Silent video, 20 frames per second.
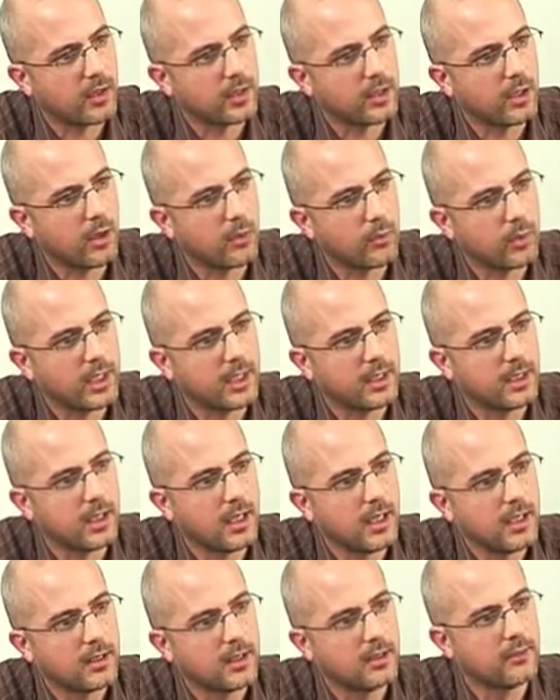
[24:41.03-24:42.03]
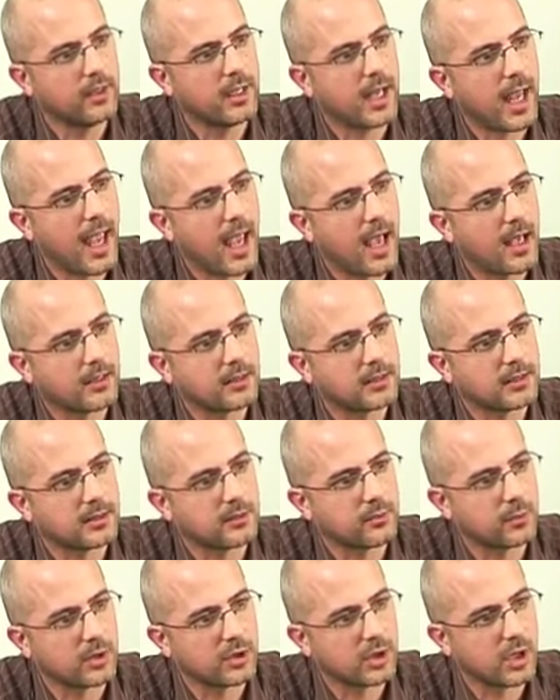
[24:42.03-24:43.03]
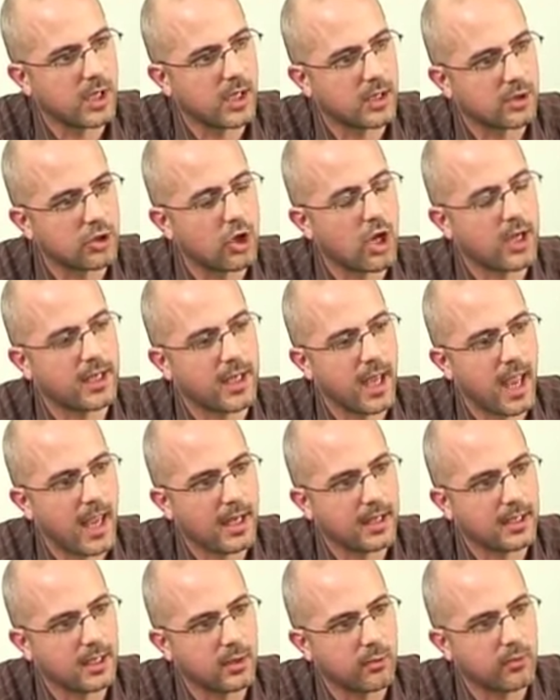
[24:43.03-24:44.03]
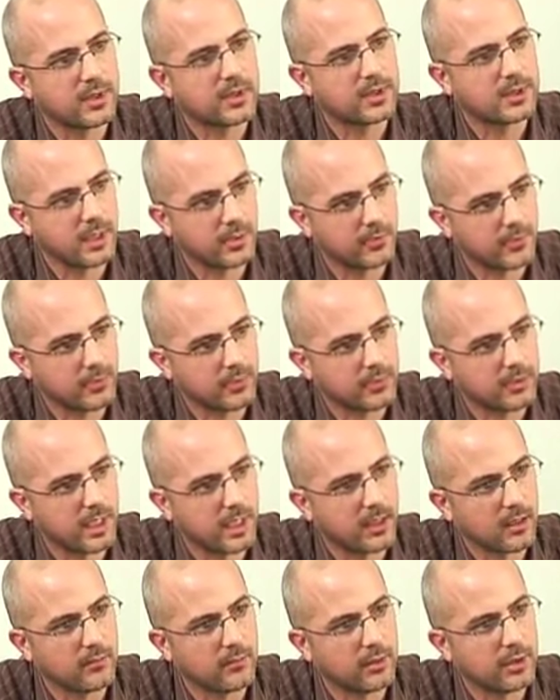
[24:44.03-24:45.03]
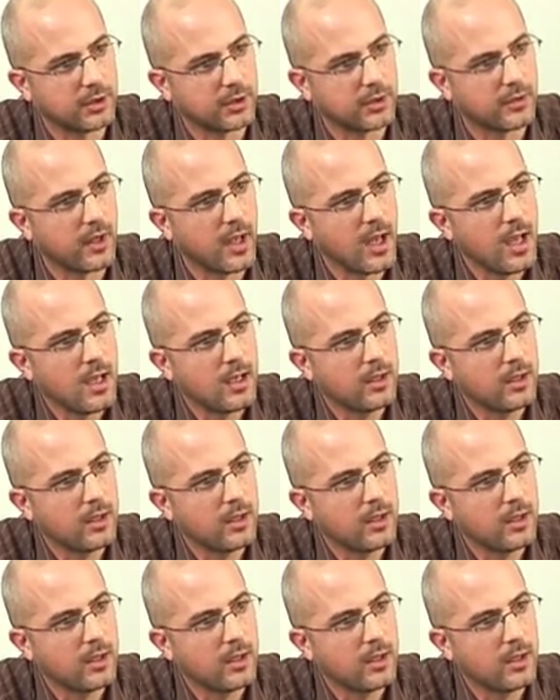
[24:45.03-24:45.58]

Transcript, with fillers: You know, we live in houses which are gigantic with several televisions.